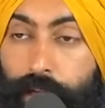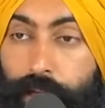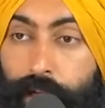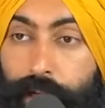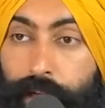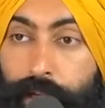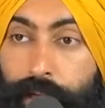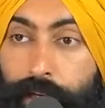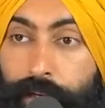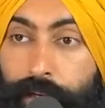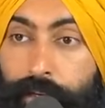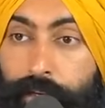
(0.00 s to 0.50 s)

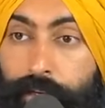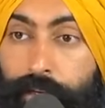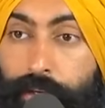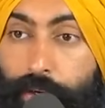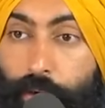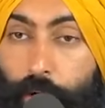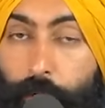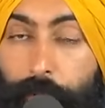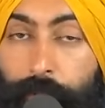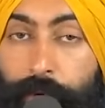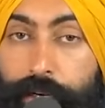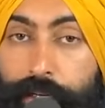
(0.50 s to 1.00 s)
and
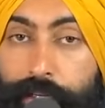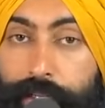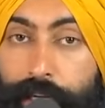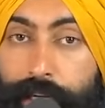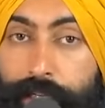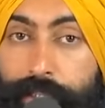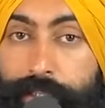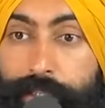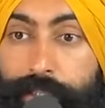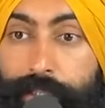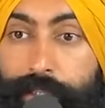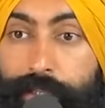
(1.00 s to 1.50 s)
corporate
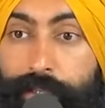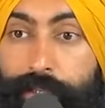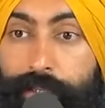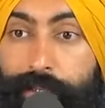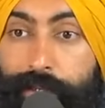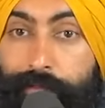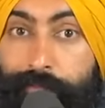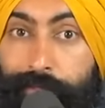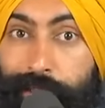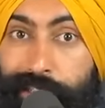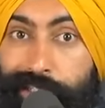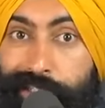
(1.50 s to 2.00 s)
debt,
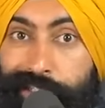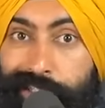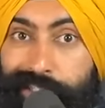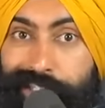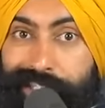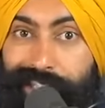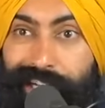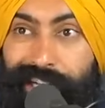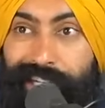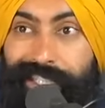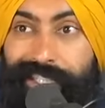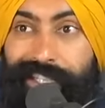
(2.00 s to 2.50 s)
business
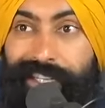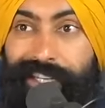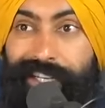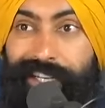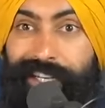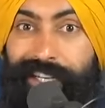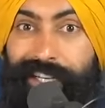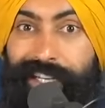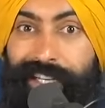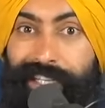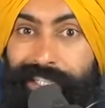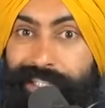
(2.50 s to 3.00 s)
debt,
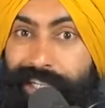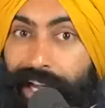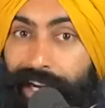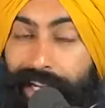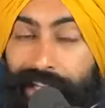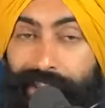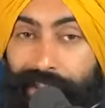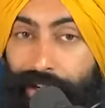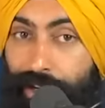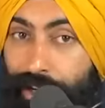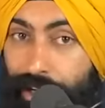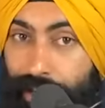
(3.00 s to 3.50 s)
is not a
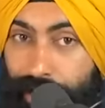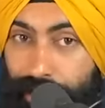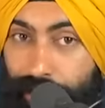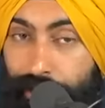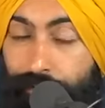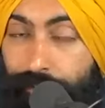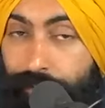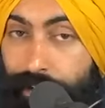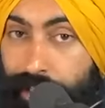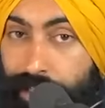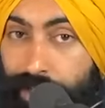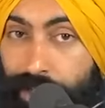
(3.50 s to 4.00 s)
30 year
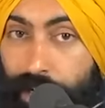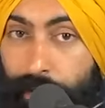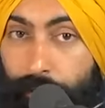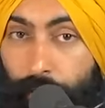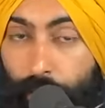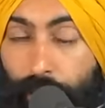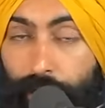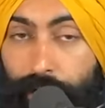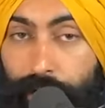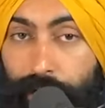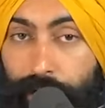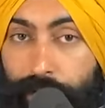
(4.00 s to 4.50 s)
fixed rate
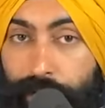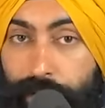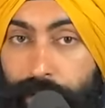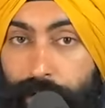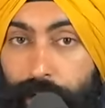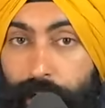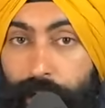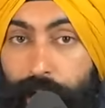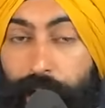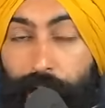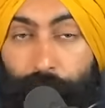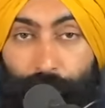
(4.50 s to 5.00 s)
mortgage.
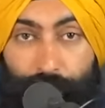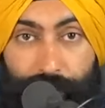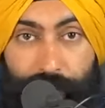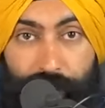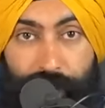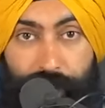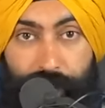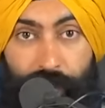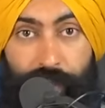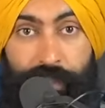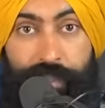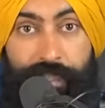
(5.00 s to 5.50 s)
It
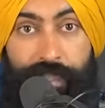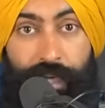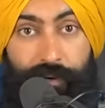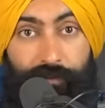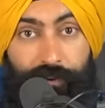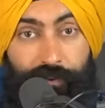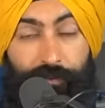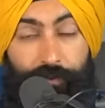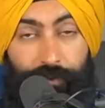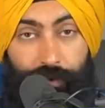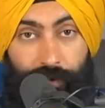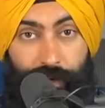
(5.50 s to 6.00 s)
readjusts
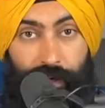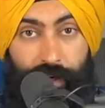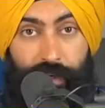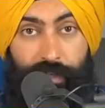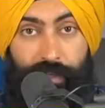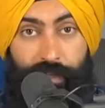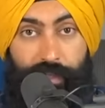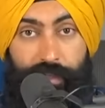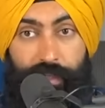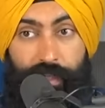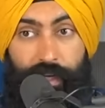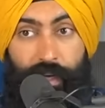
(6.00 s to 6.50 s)
every few
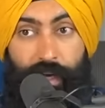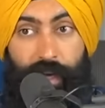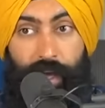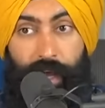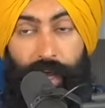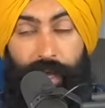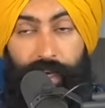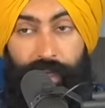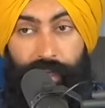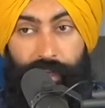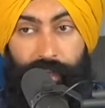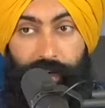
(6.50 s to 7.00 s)
years.
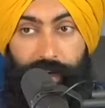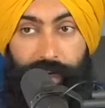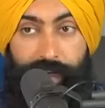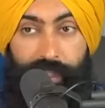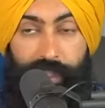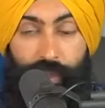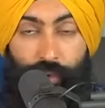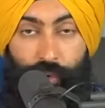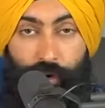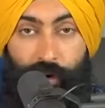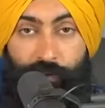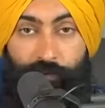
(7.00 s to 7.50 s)
And in the
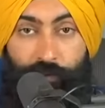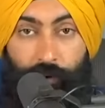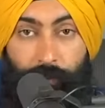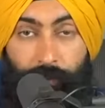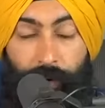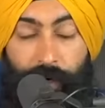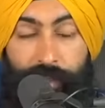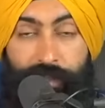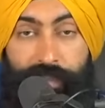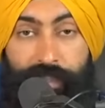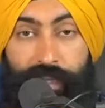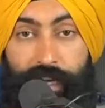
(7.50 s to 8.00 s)
next 24
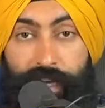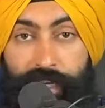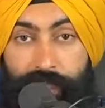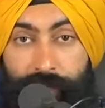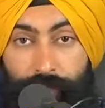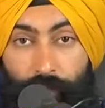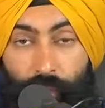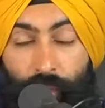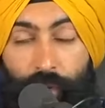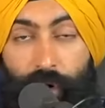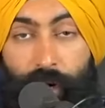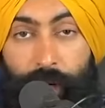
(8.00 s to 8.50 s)
months, as
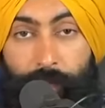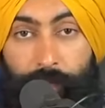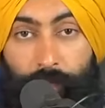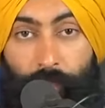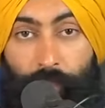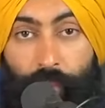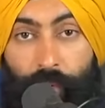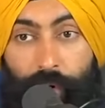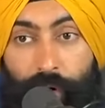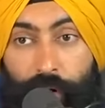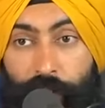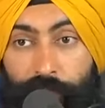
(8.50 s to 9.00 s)
more and
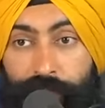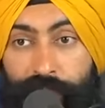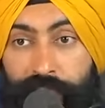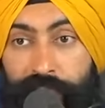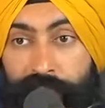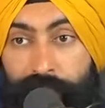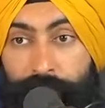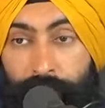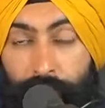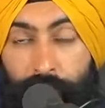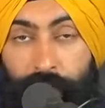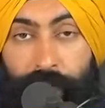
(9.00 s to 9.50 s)
more of
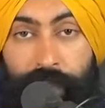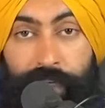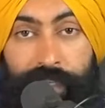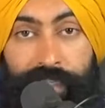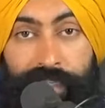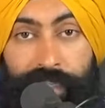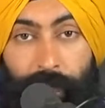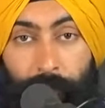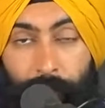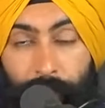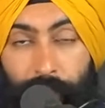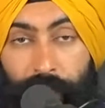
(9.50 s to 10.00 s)
these
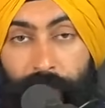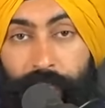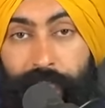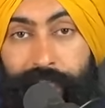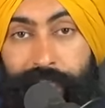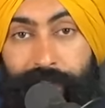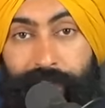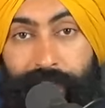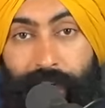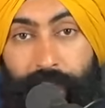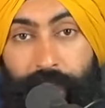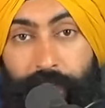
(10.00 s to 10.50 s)
billions and
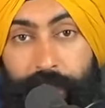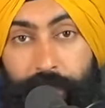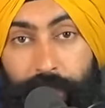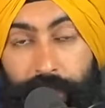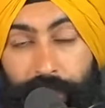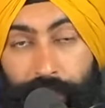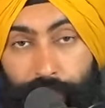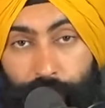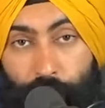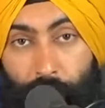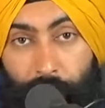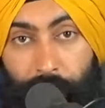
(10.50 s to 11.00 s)
billions of dollars with
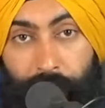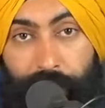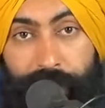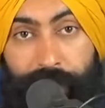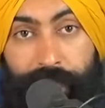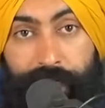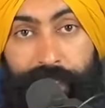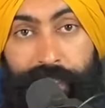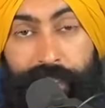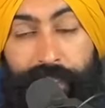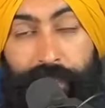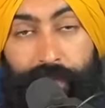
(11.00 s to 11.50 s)
the corporate
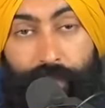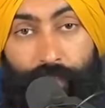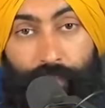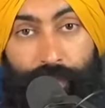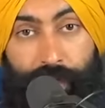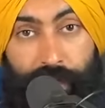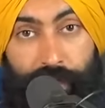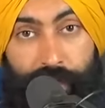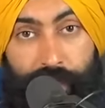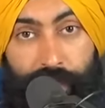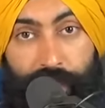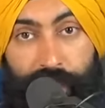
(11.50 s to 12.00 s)
debts
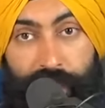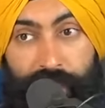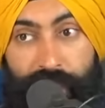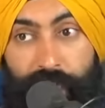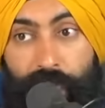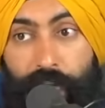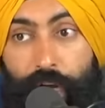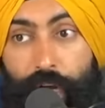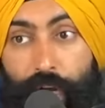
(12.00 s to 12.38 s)
readjust,